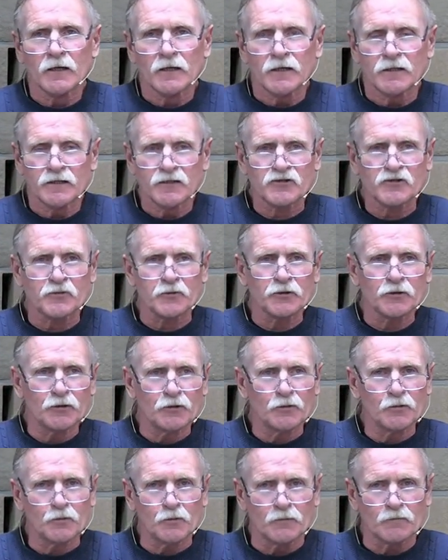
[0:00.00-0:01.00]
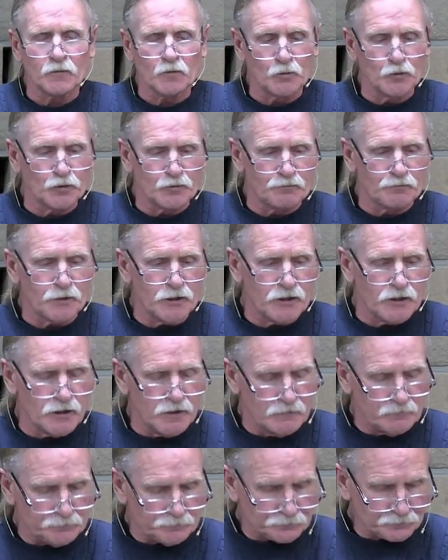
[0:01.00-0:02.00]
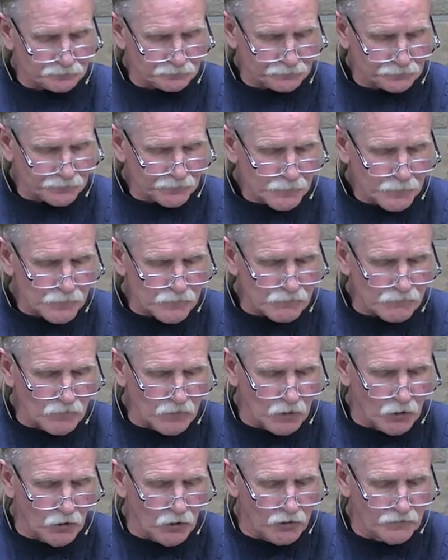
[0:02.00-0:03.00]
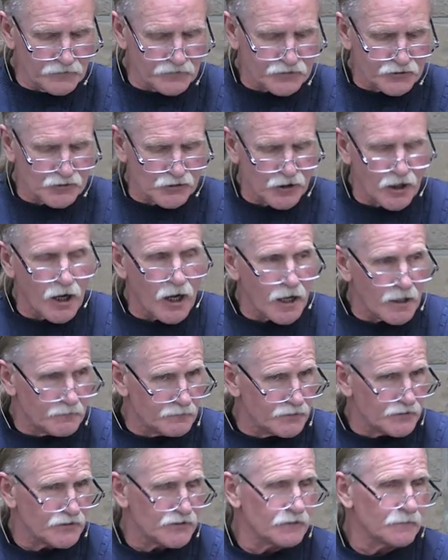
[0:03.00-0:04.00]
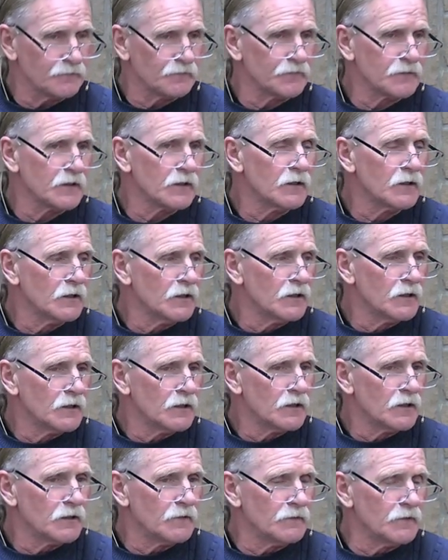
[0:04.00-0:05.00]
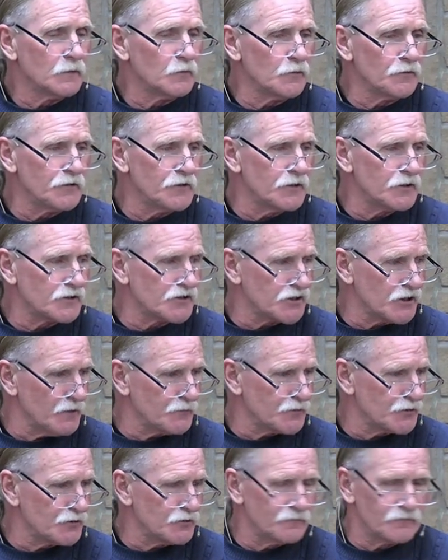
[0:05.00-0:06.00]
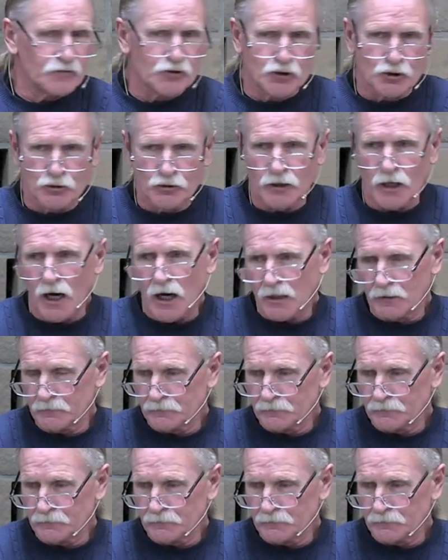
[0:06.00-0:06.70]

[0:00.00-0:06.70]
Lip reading: Israel would be all the tribes, with the exception of Judah.